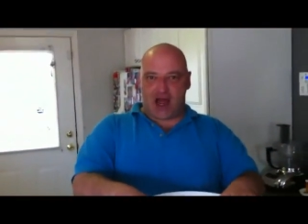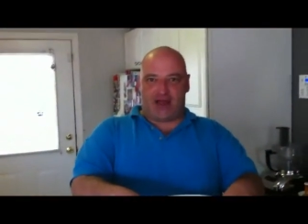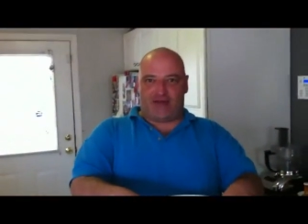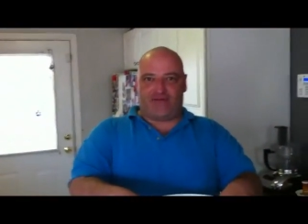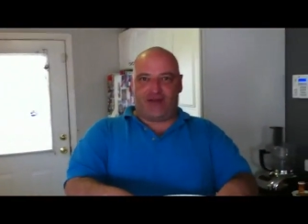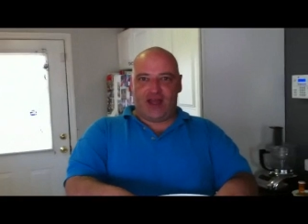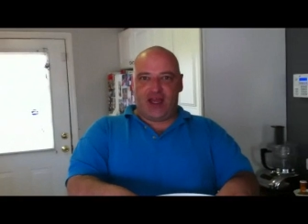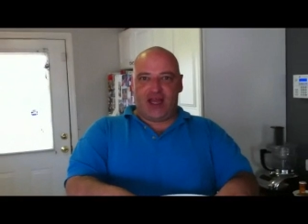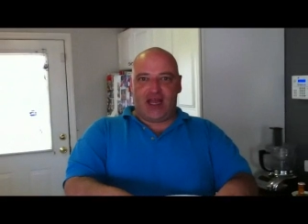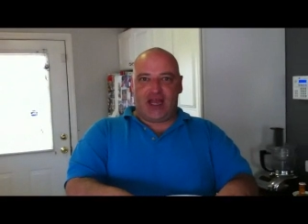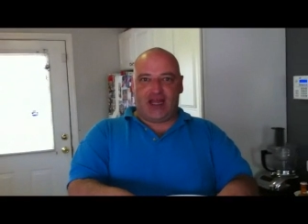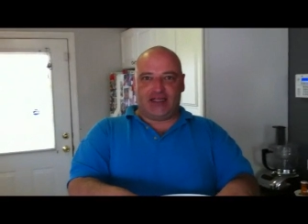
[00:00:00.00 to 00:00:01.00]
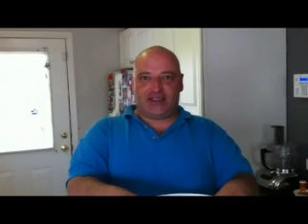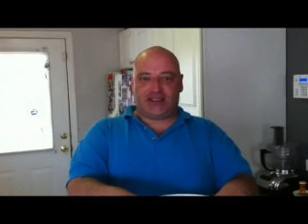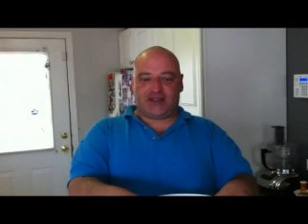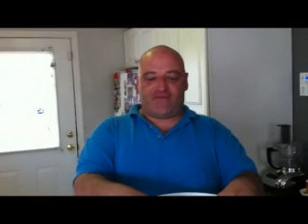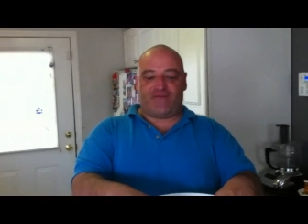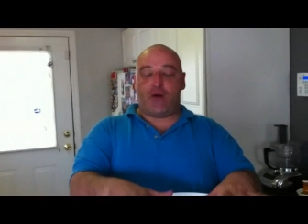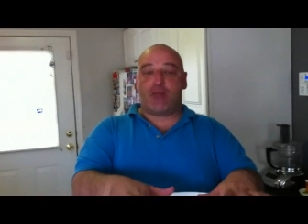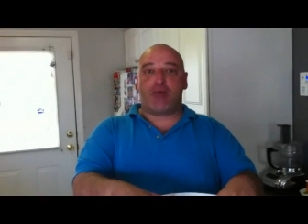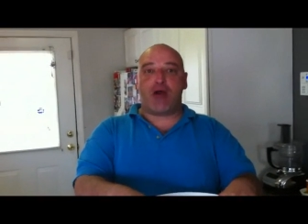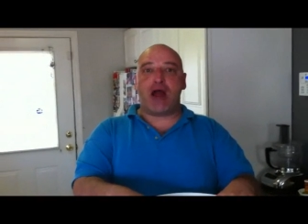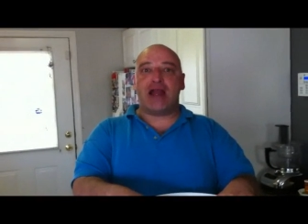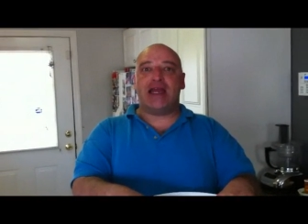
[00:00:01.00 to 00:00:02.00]
in life is
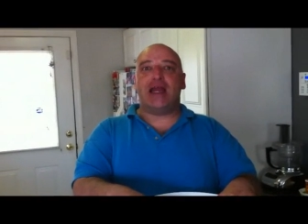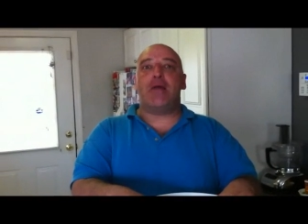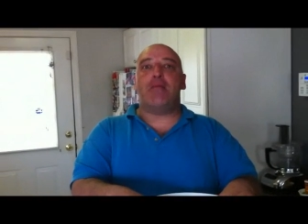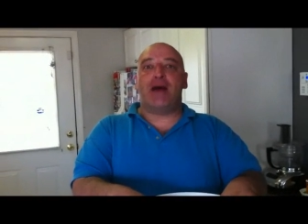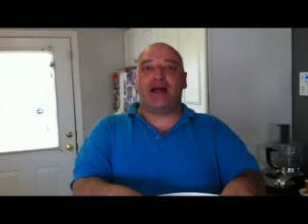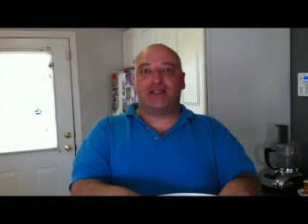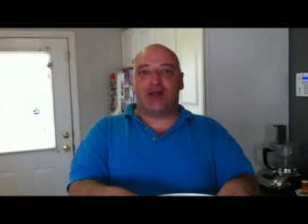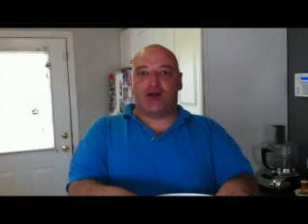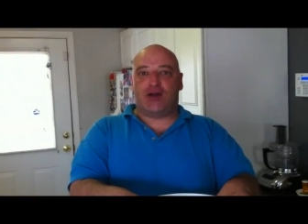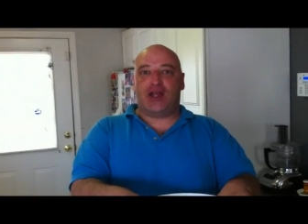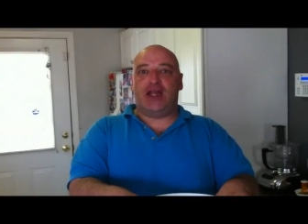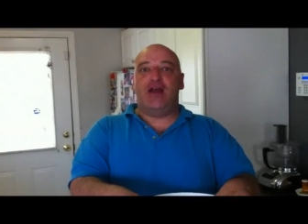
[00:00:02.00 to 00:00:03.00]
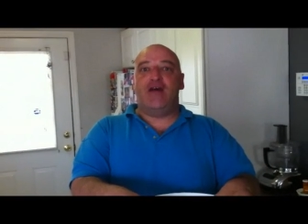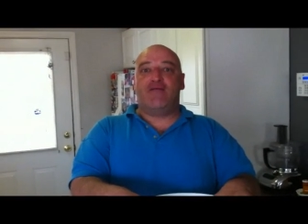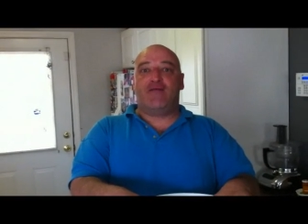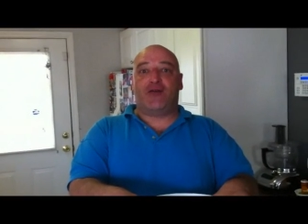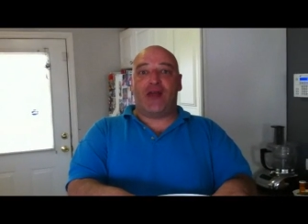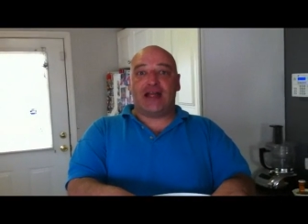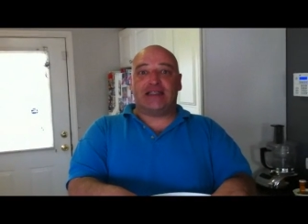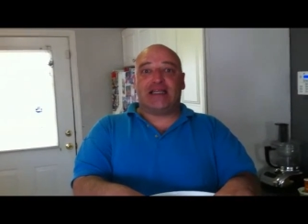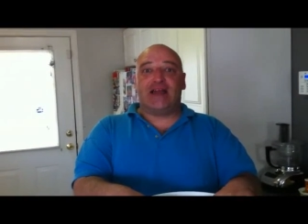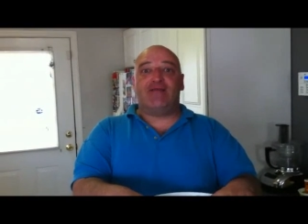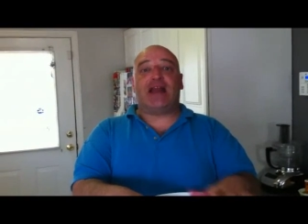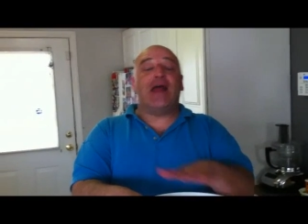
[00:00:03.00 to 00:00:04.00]
for brining my turkey for
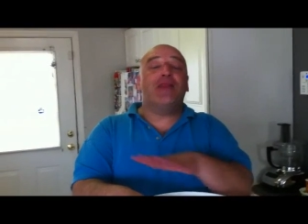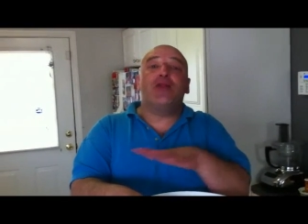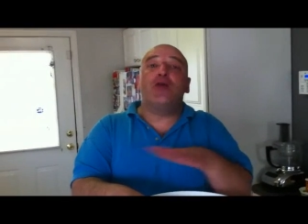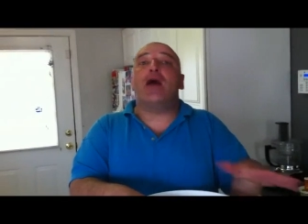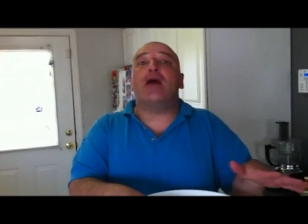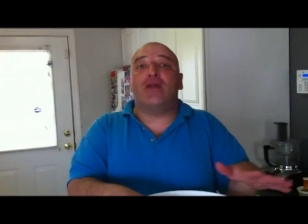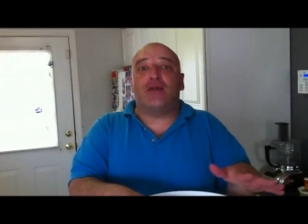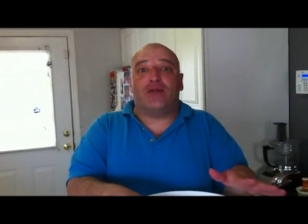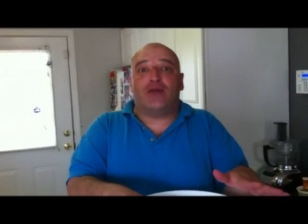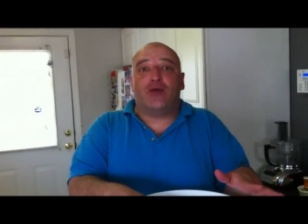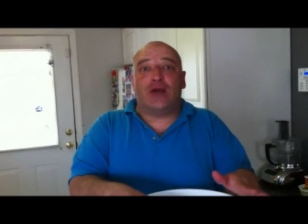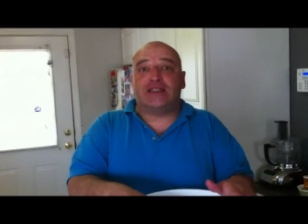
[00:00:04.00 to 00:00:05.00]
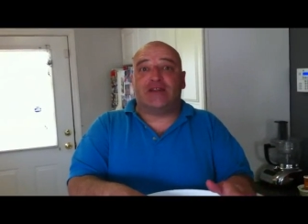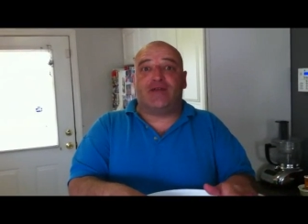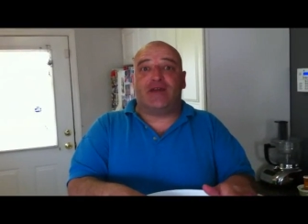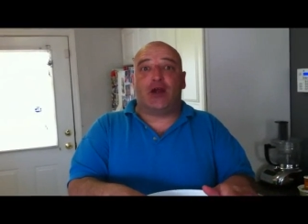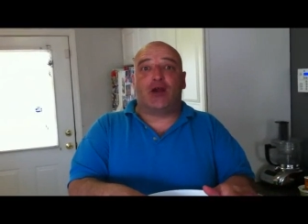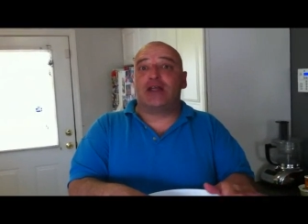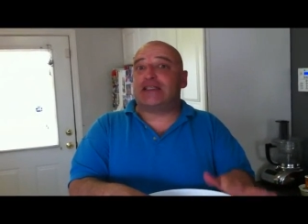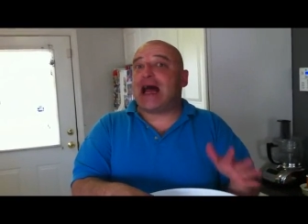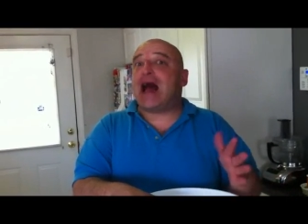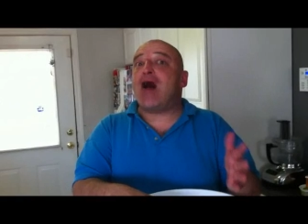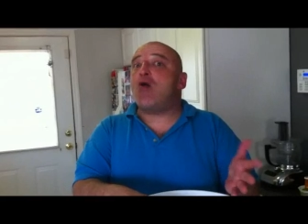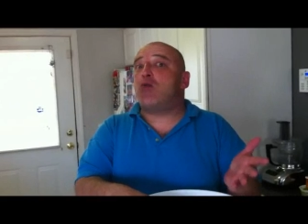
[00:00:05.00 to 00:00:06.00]
Thanksgiving and throughout the rest of the year,
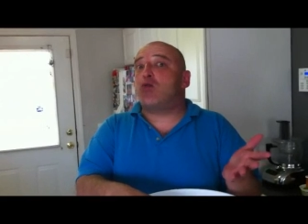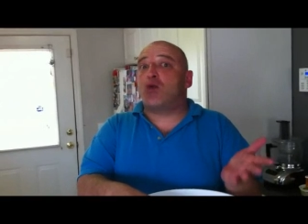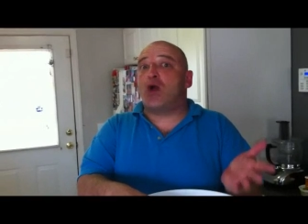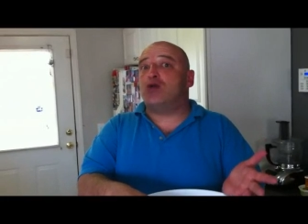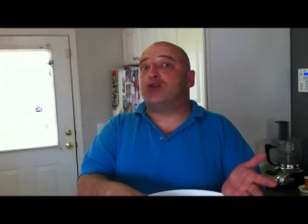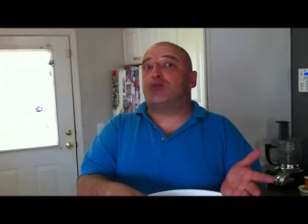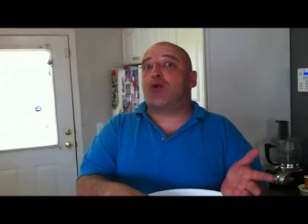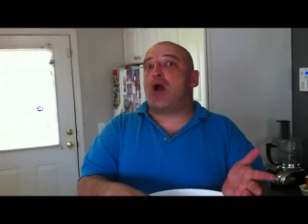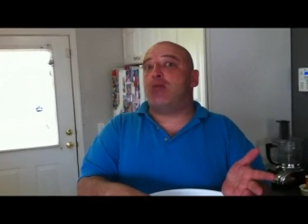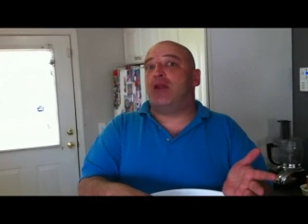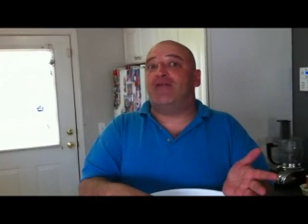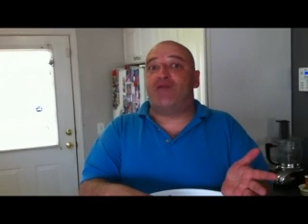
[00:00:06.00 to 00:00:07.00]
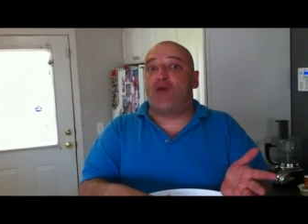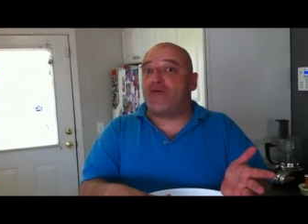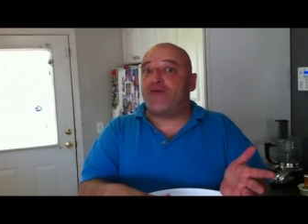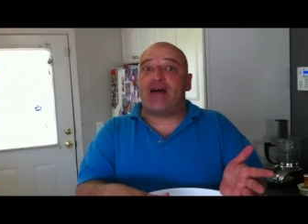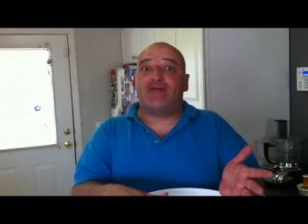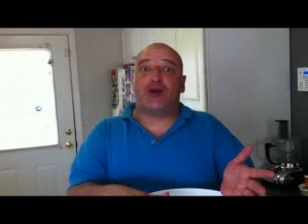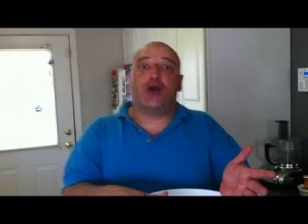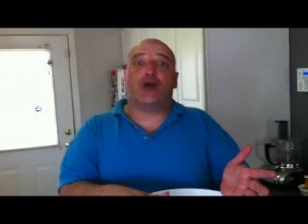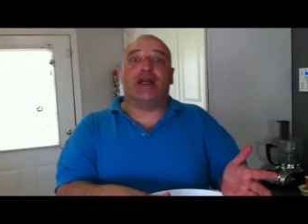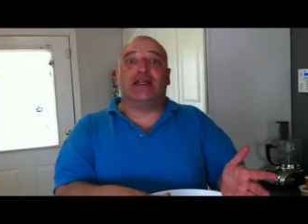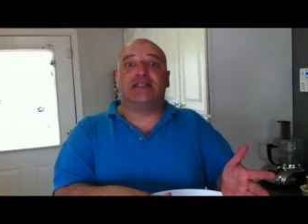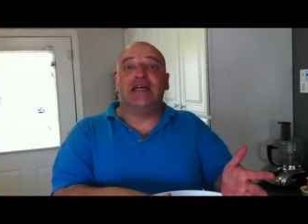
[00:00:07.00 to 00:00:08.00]
because I'll roast probably 4 or
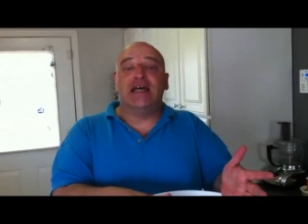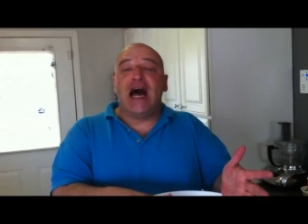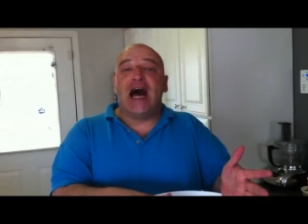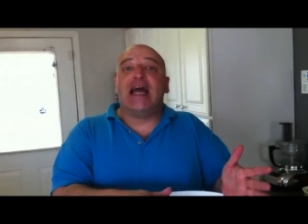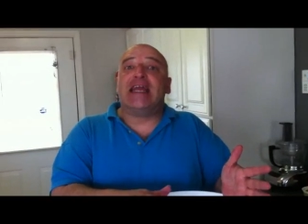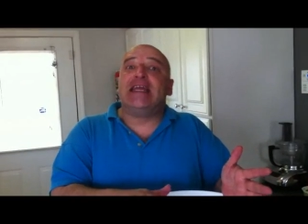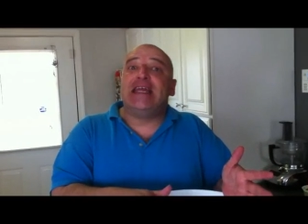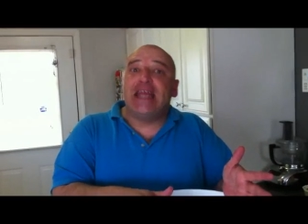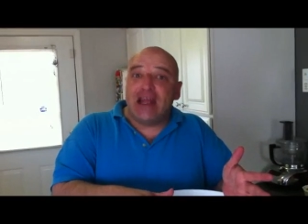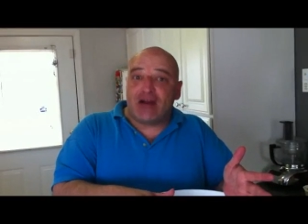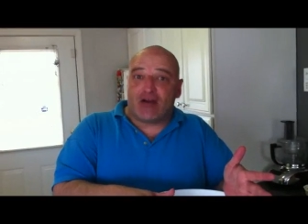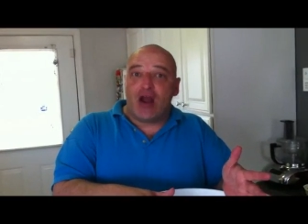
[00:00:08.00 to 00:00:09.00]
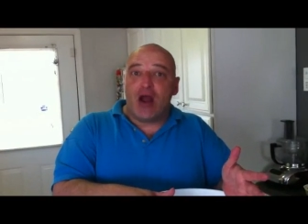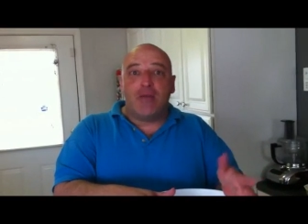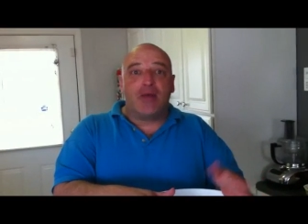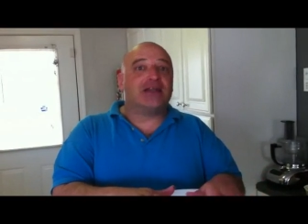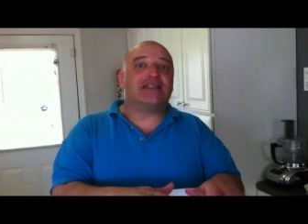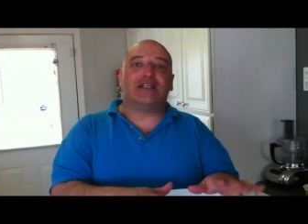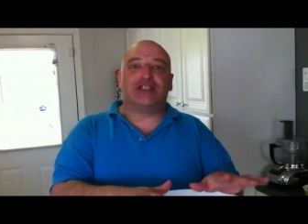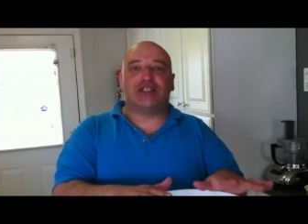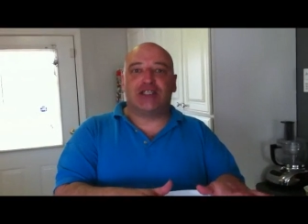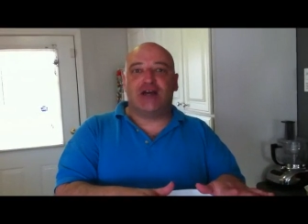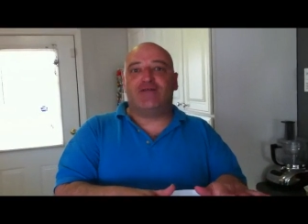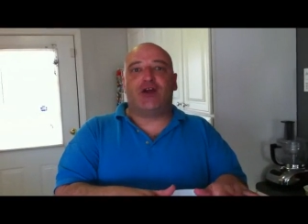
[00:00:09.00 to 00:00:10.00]
5 turkeys a year because
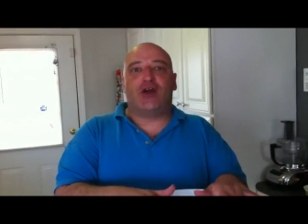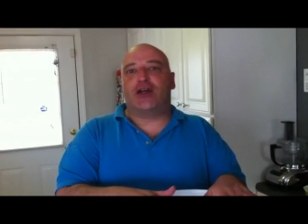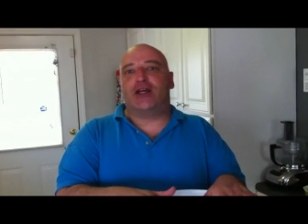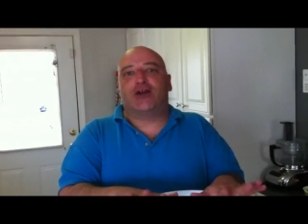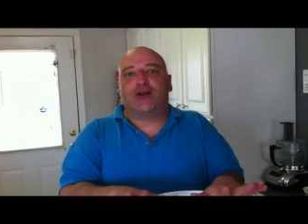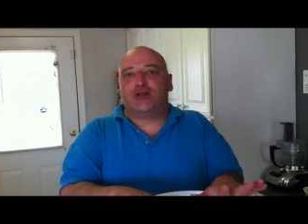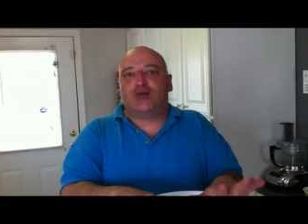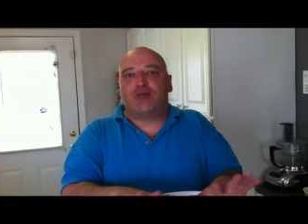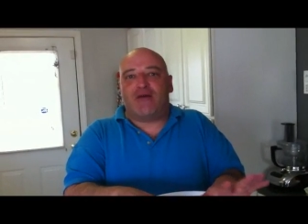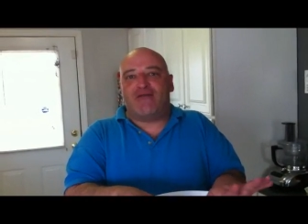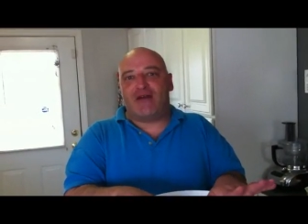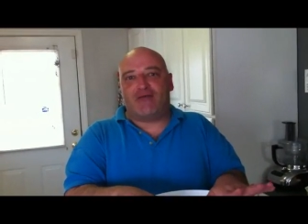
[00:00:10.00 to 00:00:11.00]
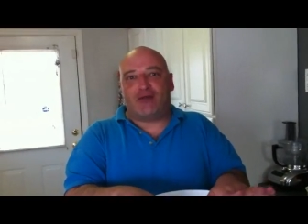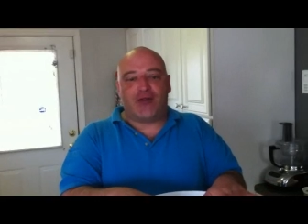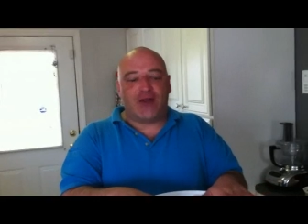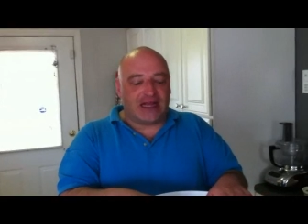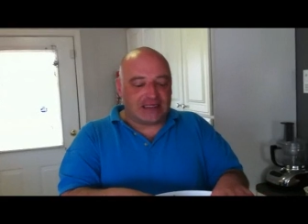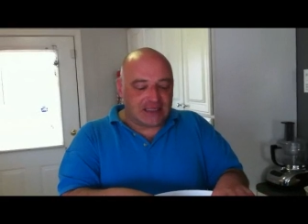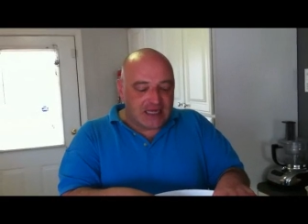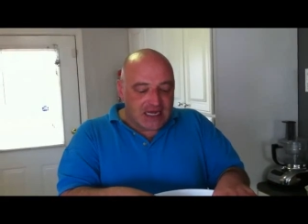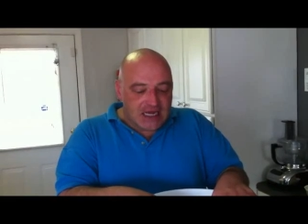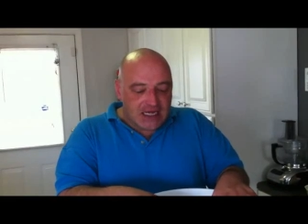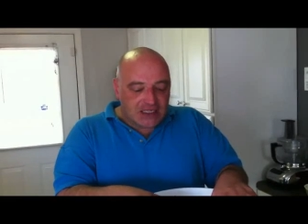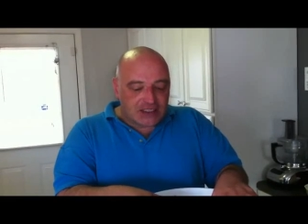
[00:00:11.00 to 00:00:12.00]
I just love turkey. Turkey is one of my favorite things.